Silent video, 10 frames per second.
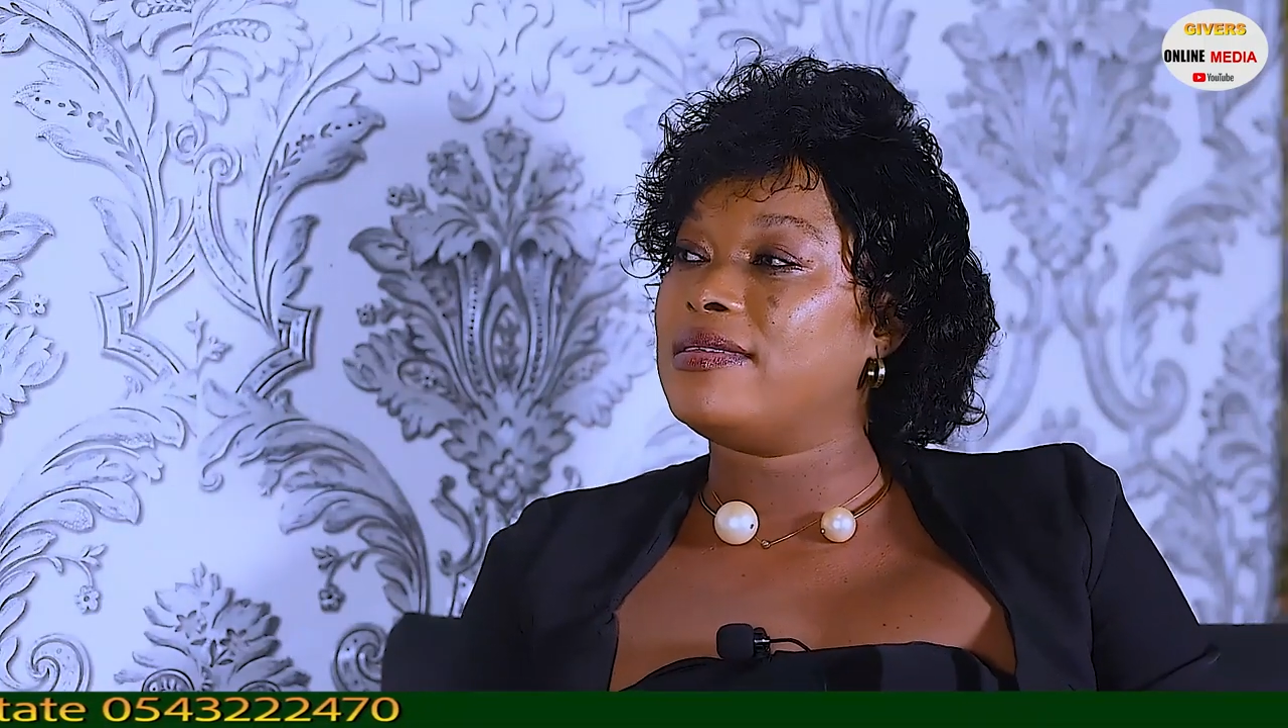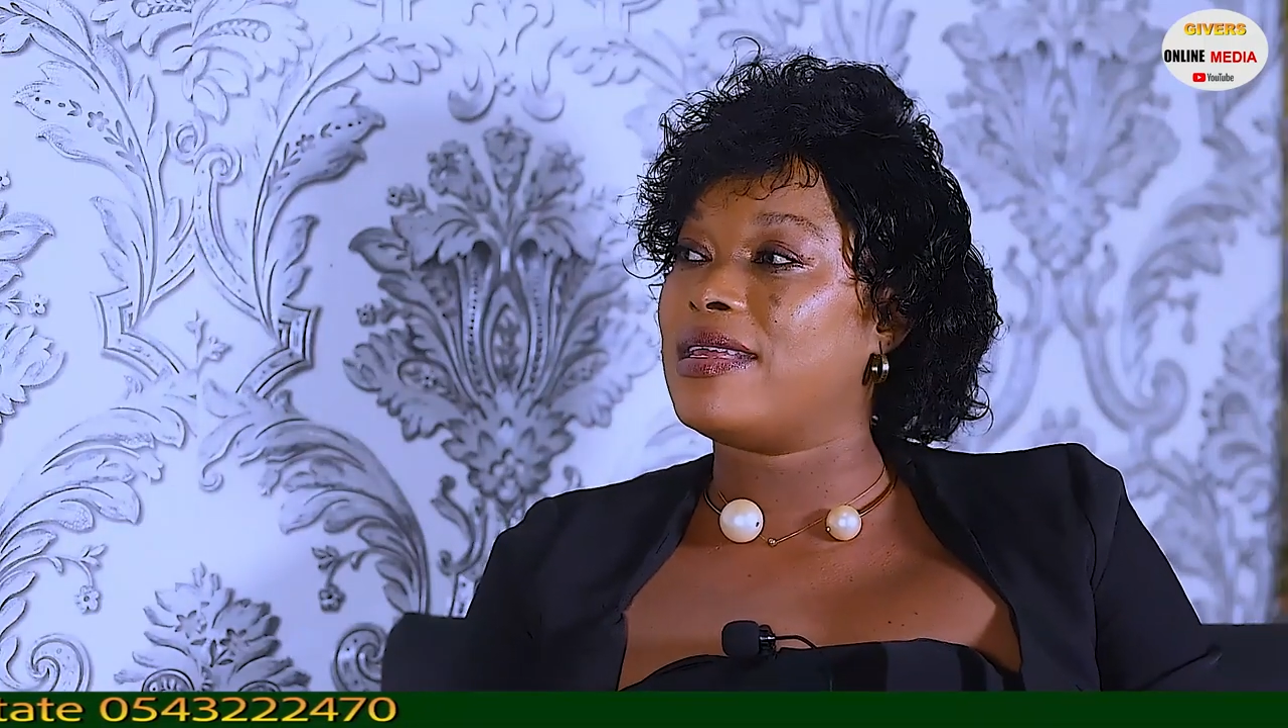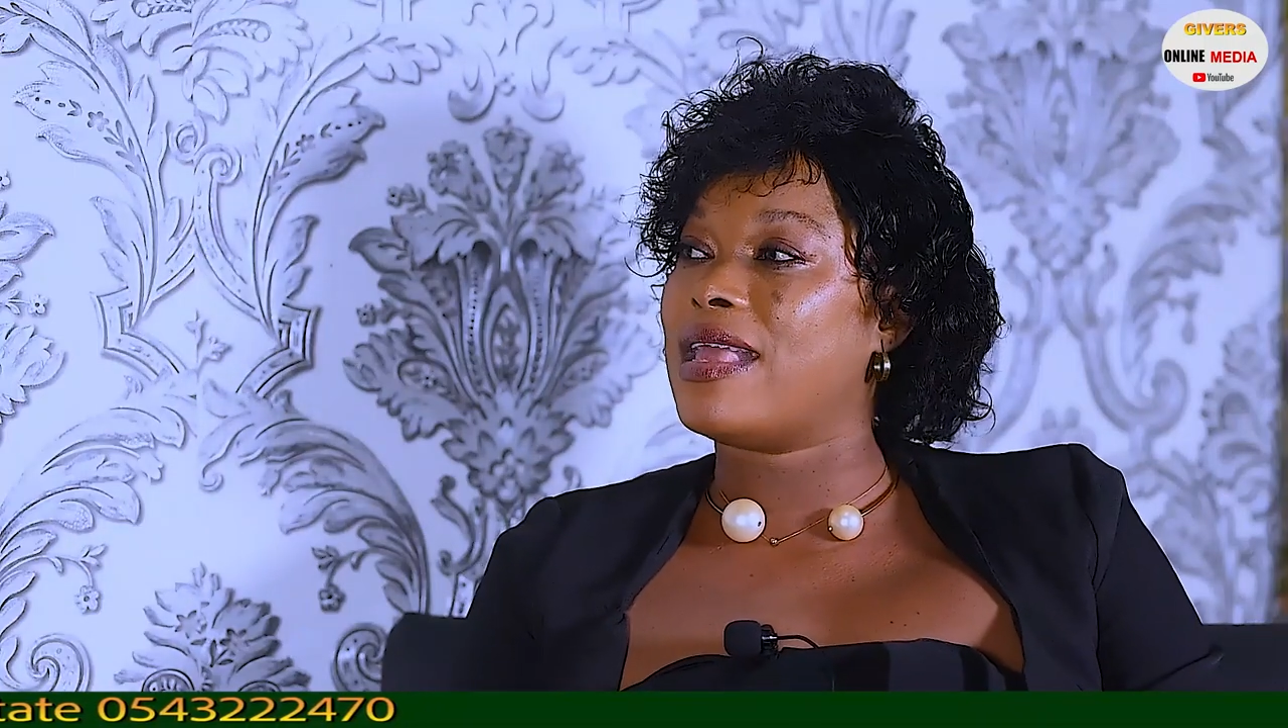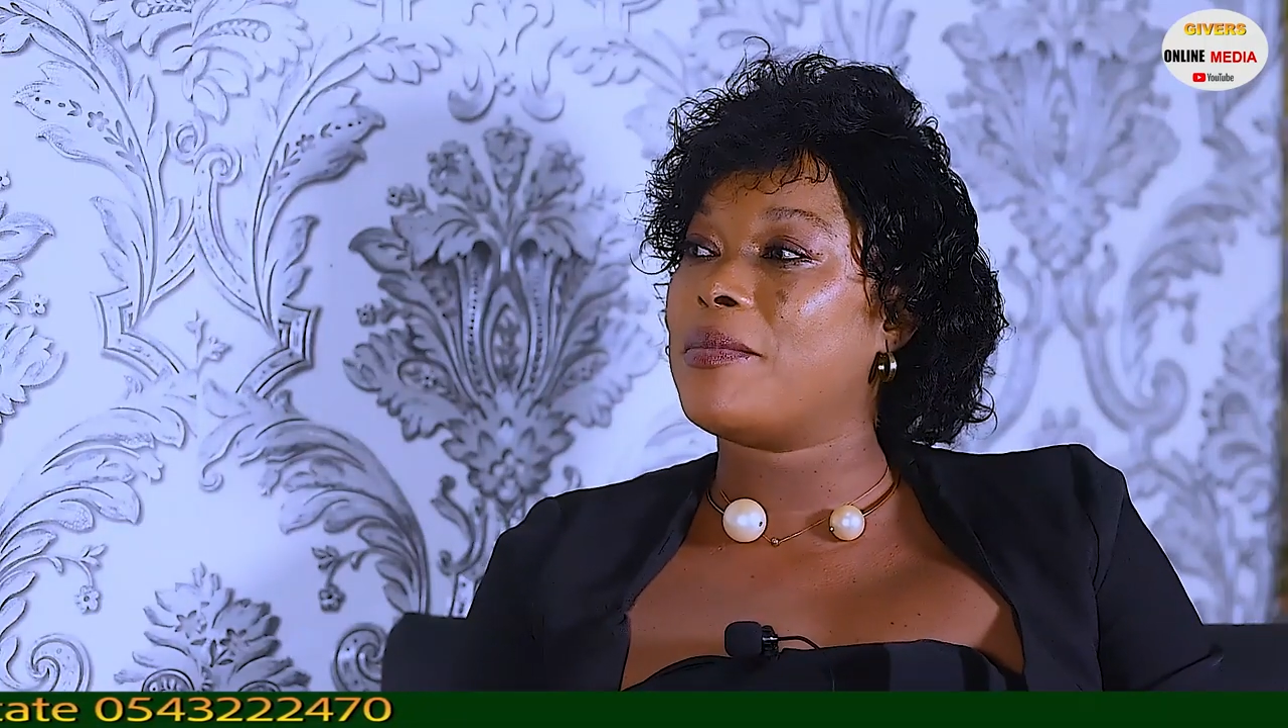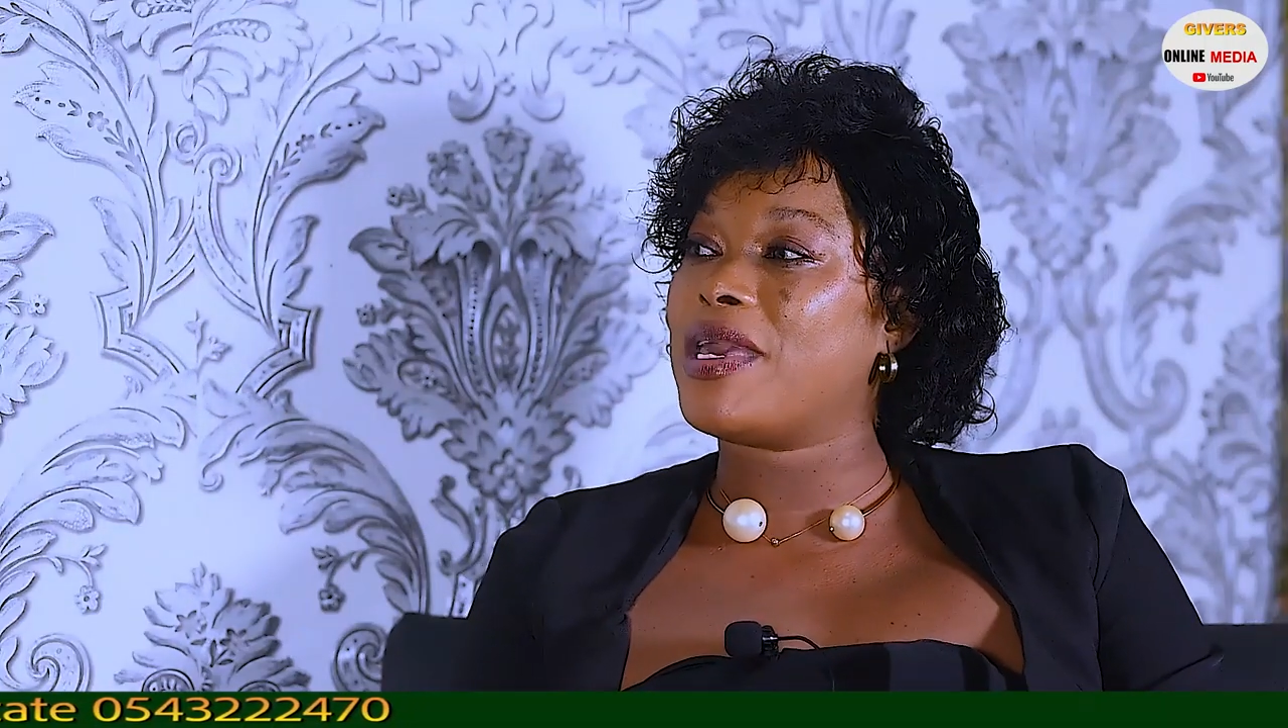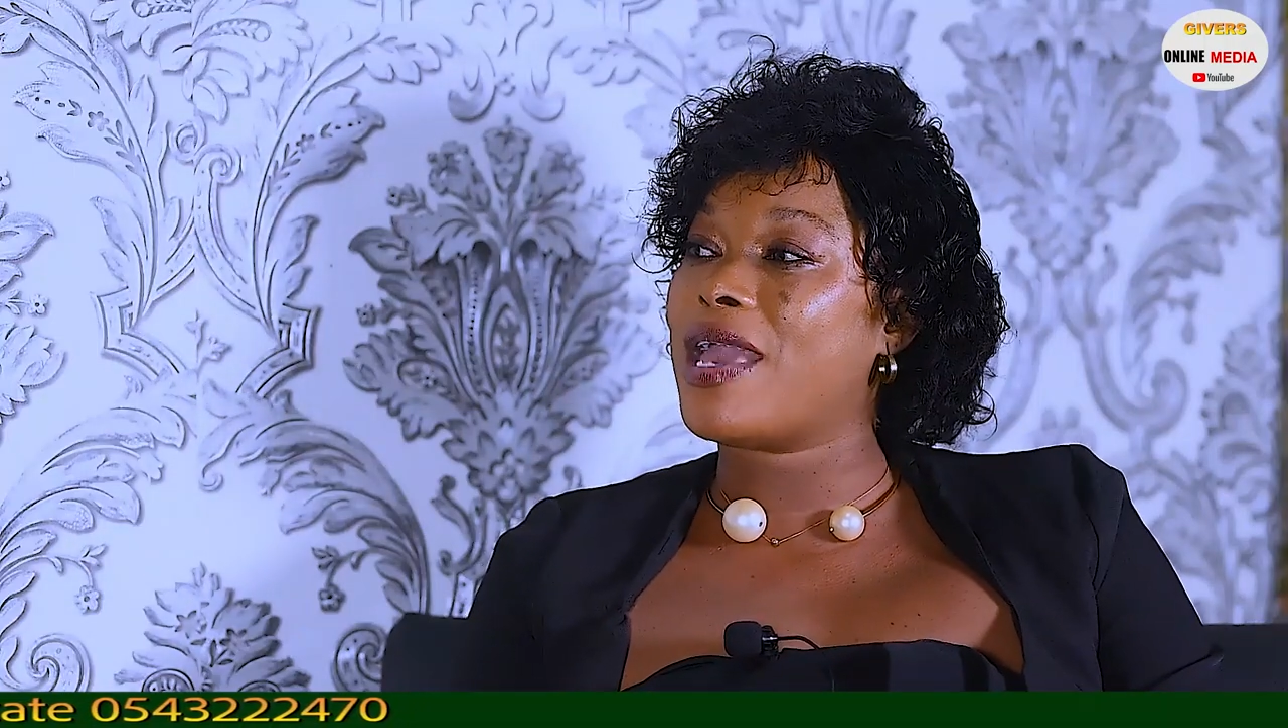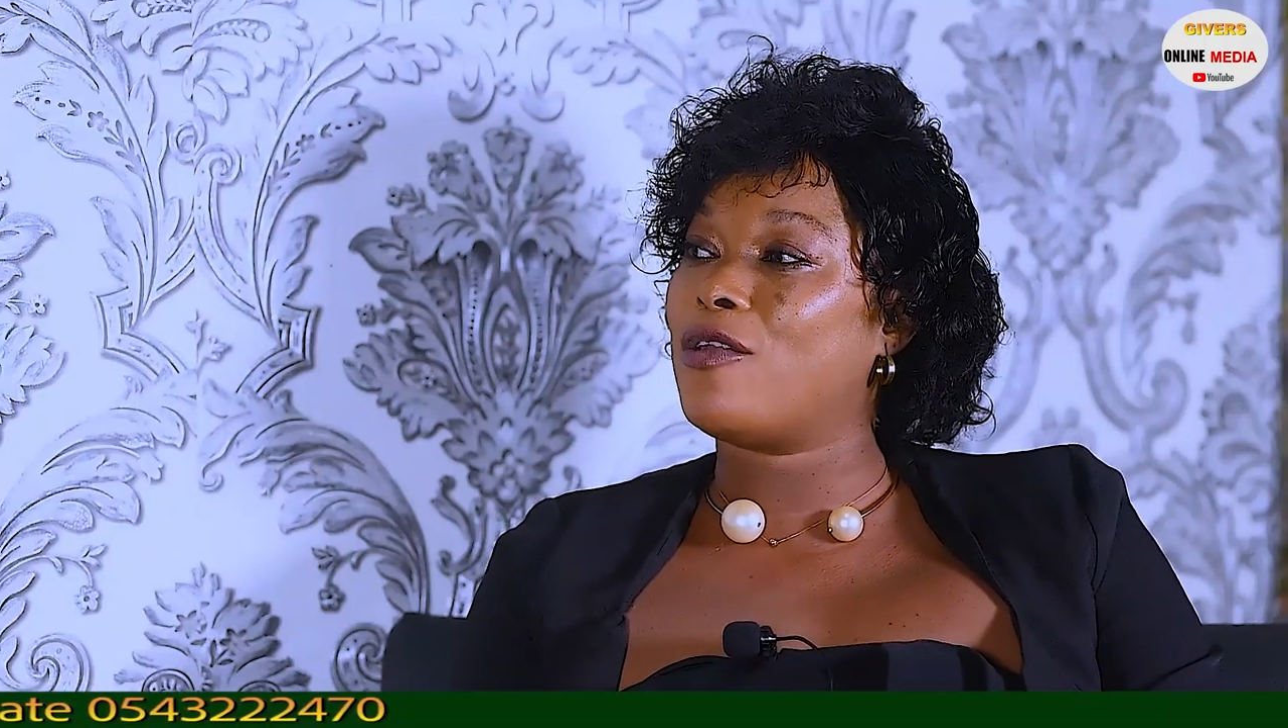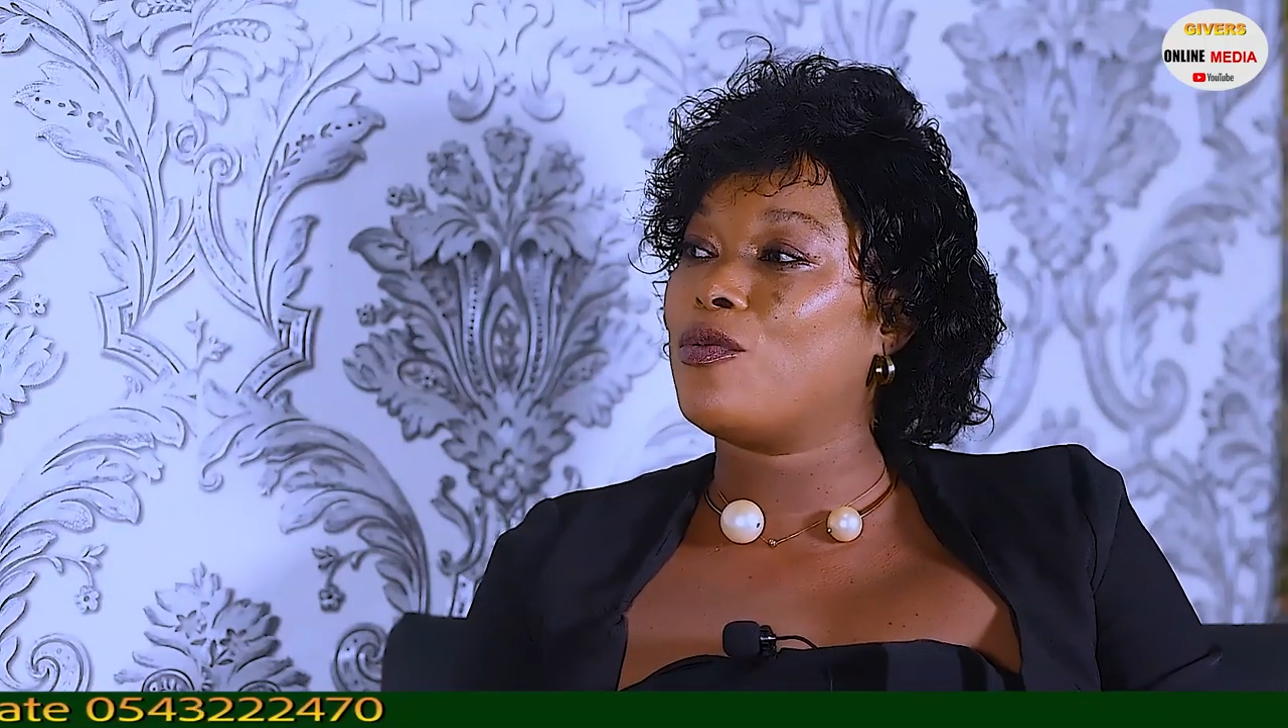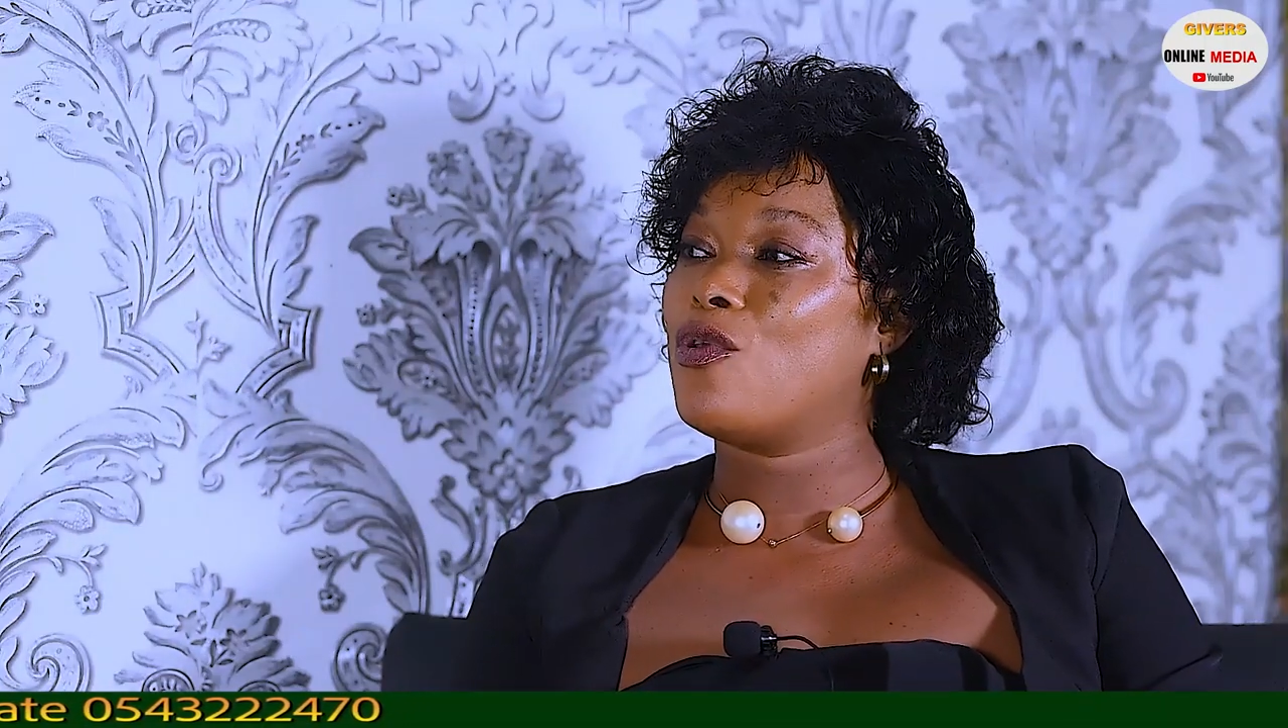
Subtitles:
Senya, may I